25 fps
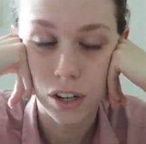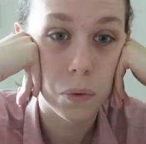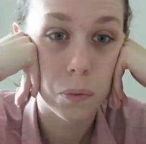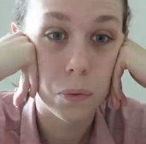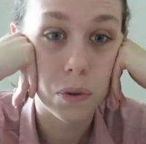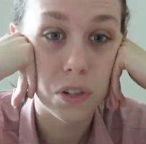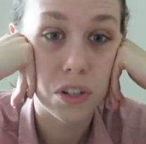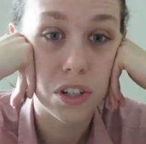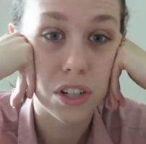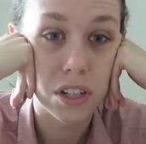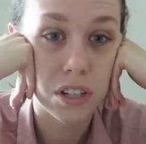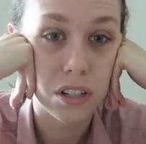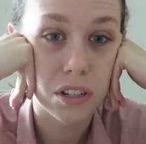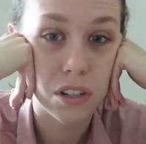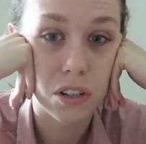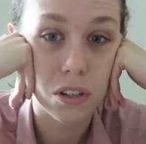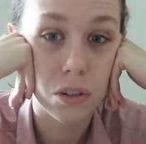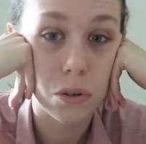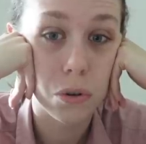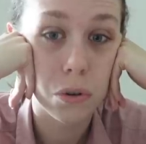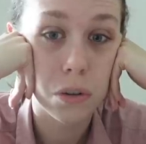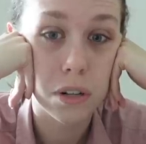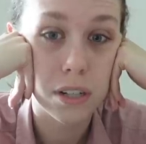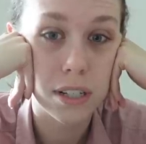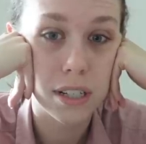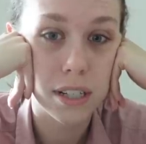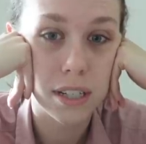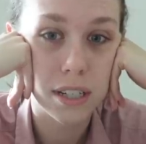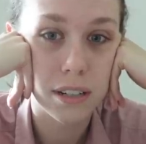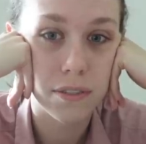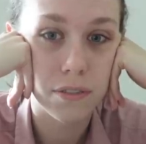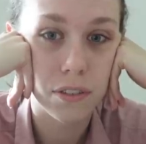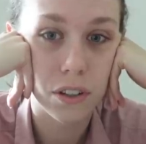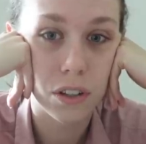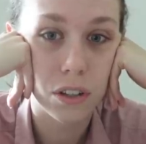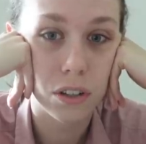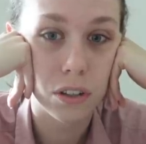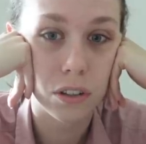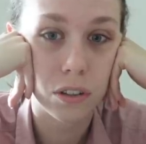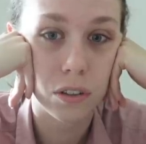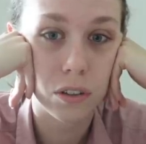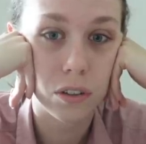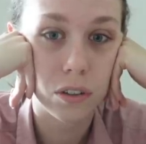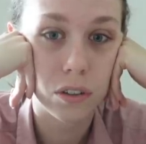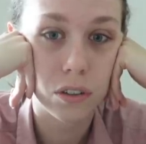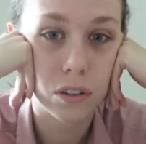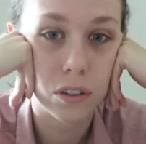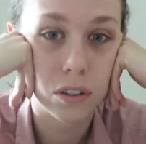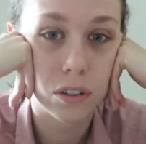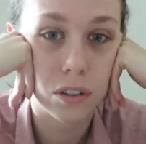which is notoriously difficult
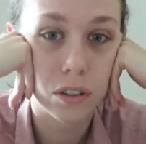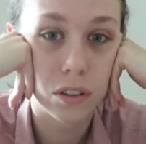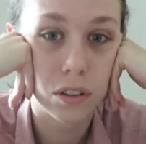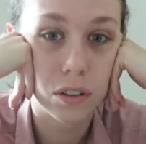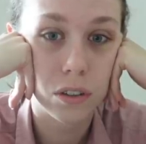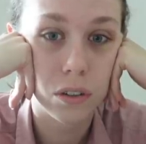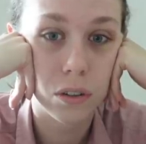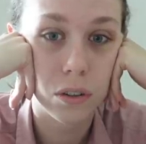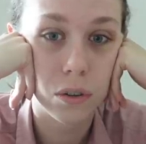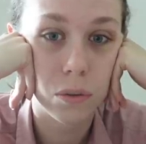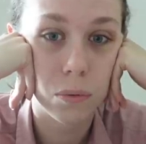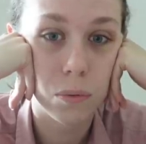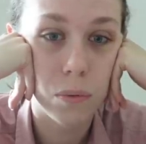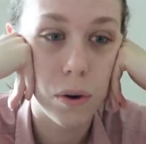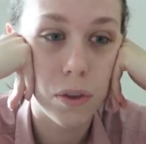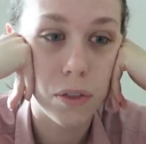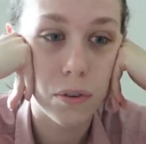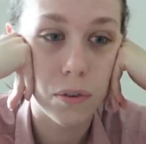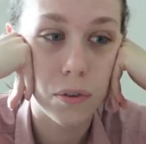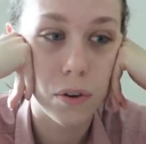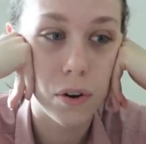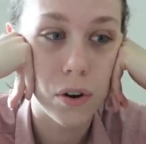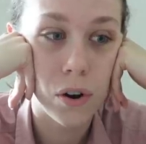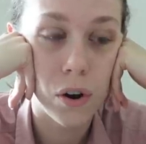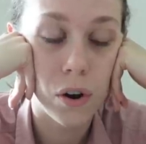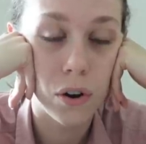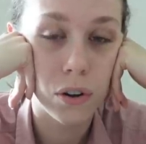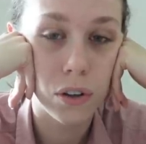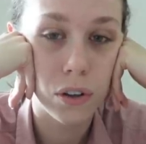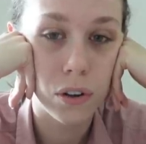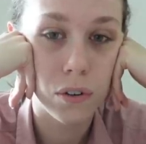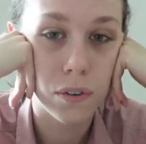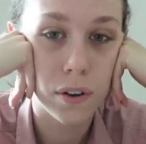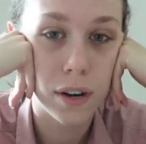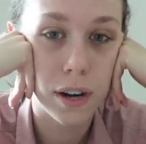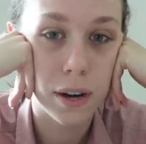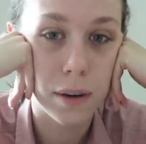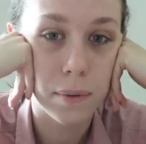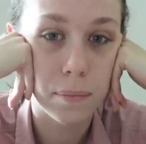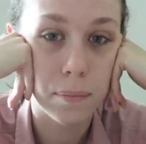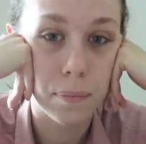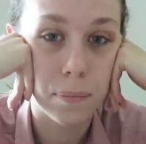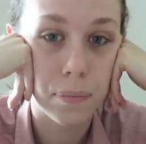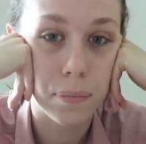whether or not you're in a